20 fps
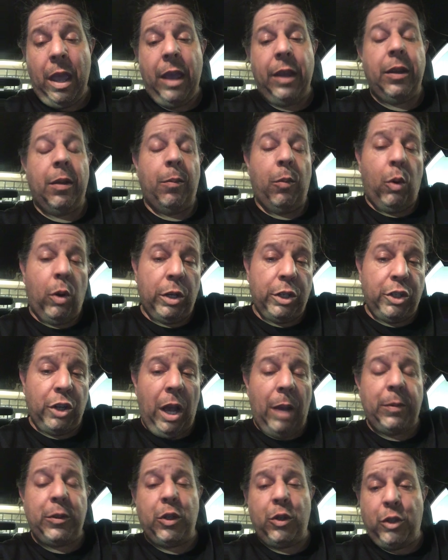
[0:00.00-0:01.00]
And the more
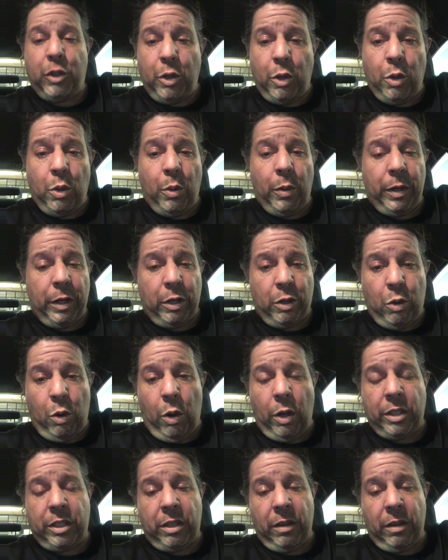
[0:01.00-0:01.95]
jobs you do in the course